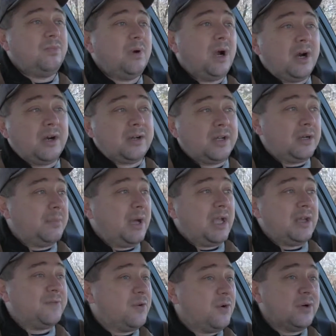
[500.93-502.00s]
aren't going to buy
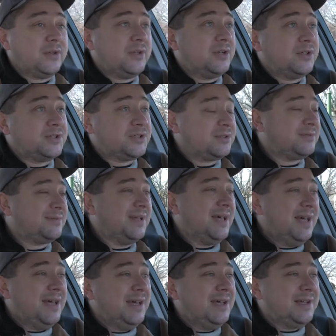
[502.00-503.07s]
a Ford. They're just
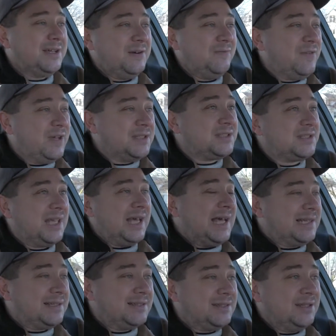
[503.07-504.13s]
convinced
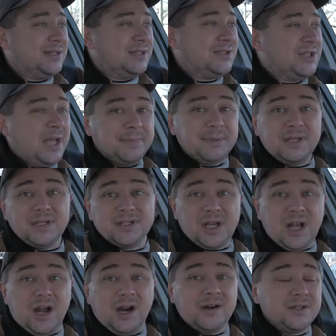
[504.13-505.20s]
that a Japanese
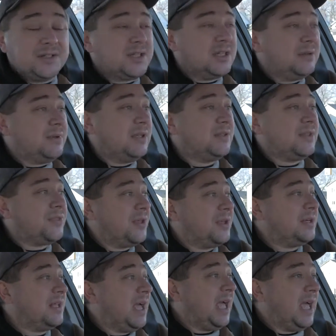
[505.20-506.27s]
car is going to be the
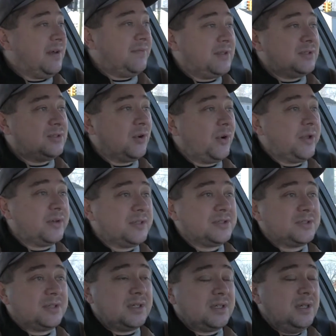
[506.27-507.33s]
thing to have, and Toyota's
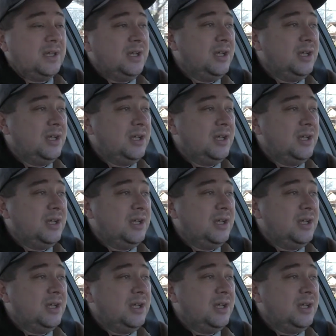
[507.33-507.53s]
the